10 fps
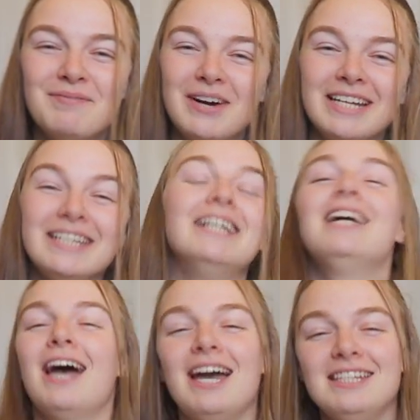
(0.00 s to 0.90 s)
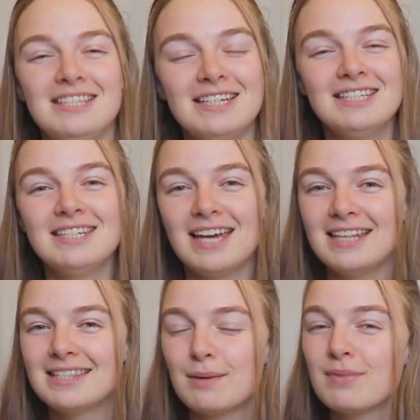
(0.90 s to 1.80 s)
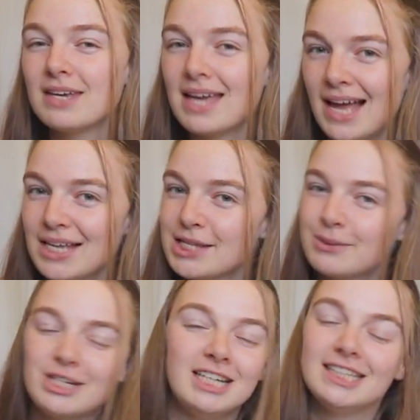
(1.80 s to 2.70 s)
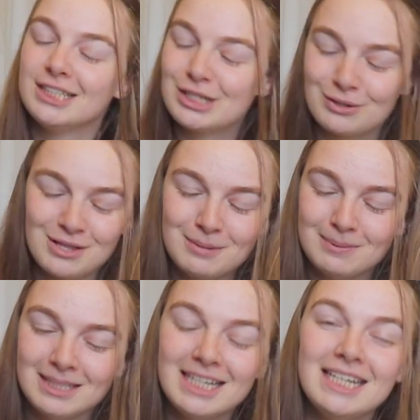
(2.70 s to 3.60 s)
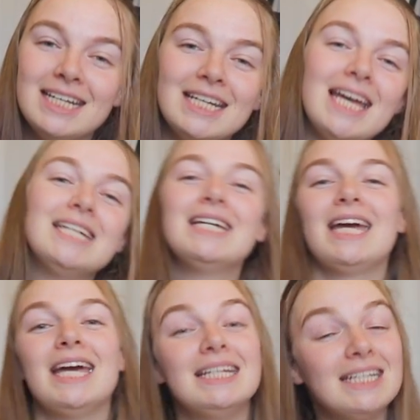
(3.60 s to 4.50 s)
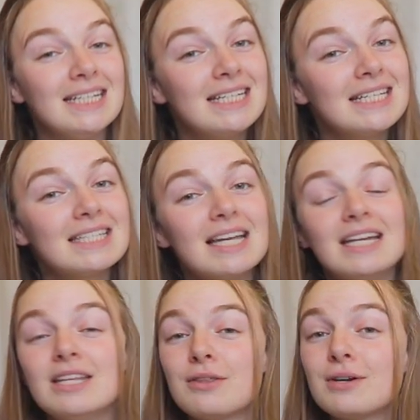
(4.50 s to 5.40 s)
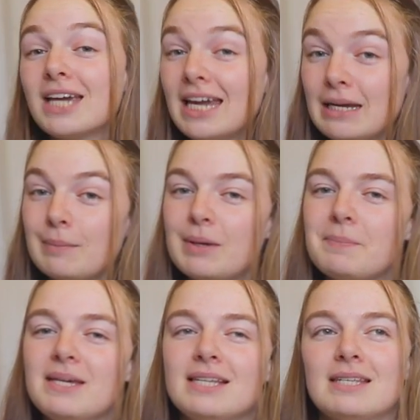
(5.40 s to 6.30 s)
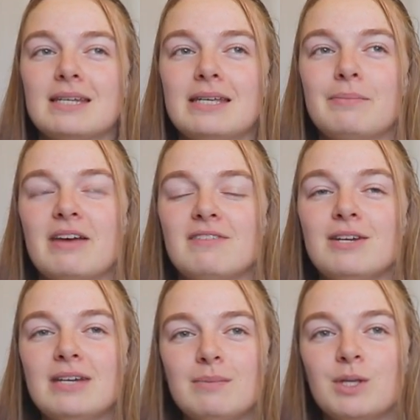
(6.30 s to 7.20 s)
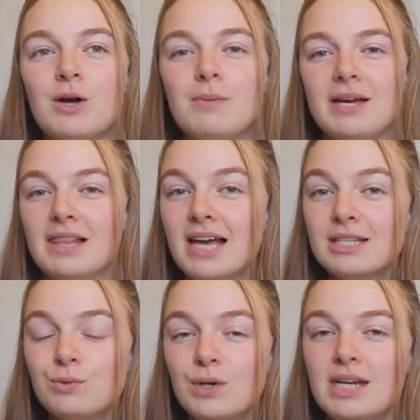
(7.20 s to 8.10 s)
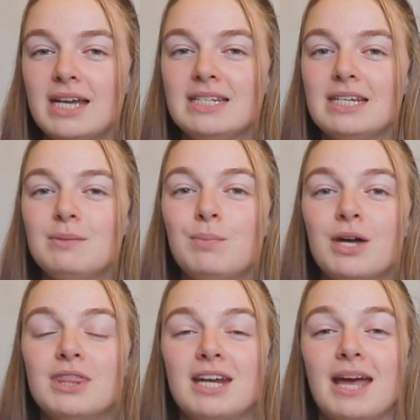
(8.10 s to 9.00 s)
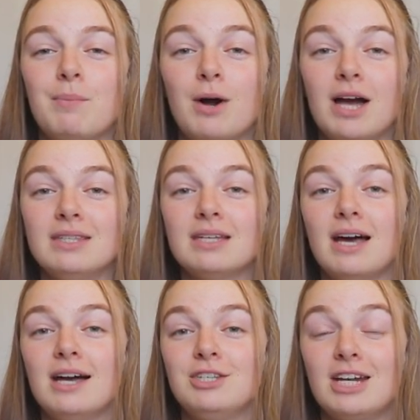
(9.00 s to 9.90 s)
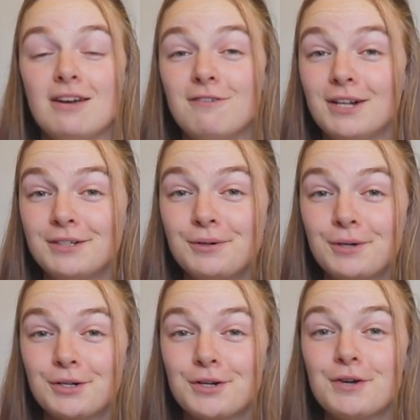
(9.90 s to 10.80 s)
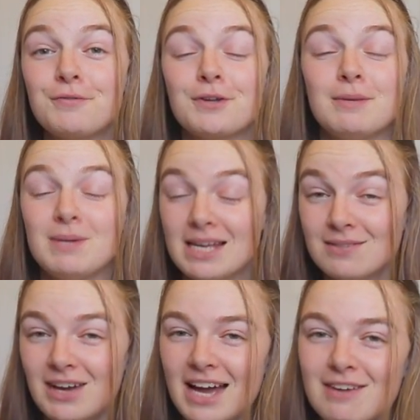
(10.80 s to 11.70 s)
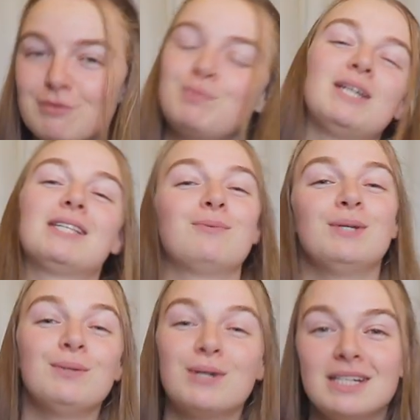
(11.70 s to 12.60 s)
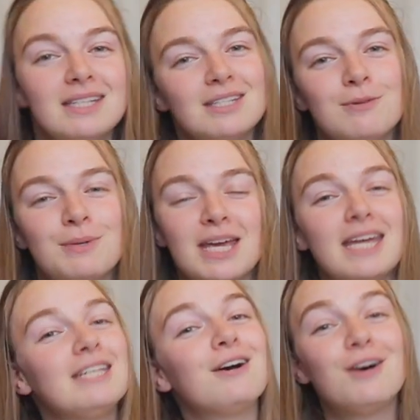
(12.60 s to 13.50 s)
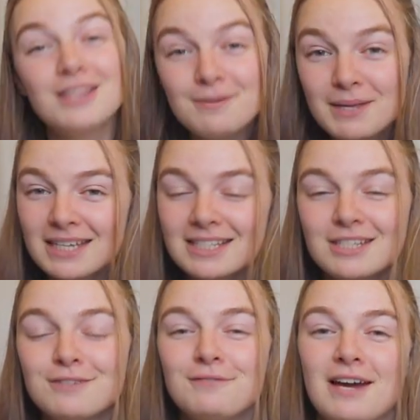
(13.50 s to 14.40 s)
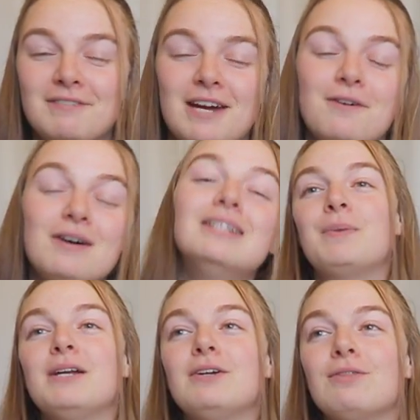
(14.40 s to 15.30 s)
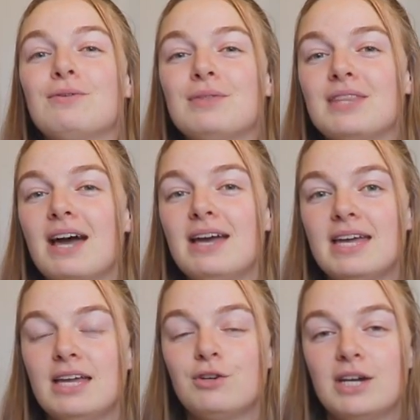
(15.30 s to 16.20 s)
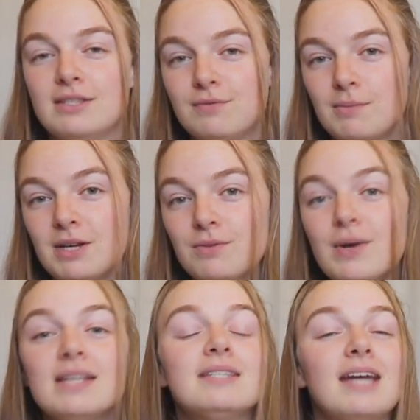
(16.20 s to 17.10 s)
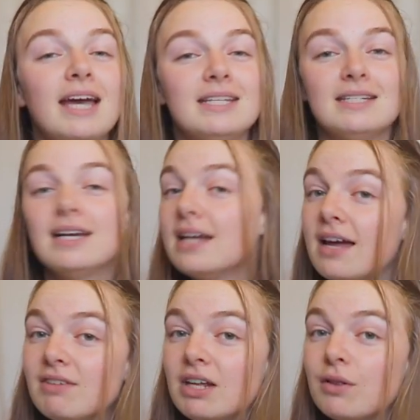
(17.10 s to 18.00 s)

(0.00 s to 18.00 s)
but I did get something else which I didn't show in the beginning and it is another game because in my video games haul my last one I did put that I bought uh, Jedi Fallen Order for the PS5 because I really wanted to play it on the PlayStation 5 now but other than that and Horizon Forbidden West I did not have any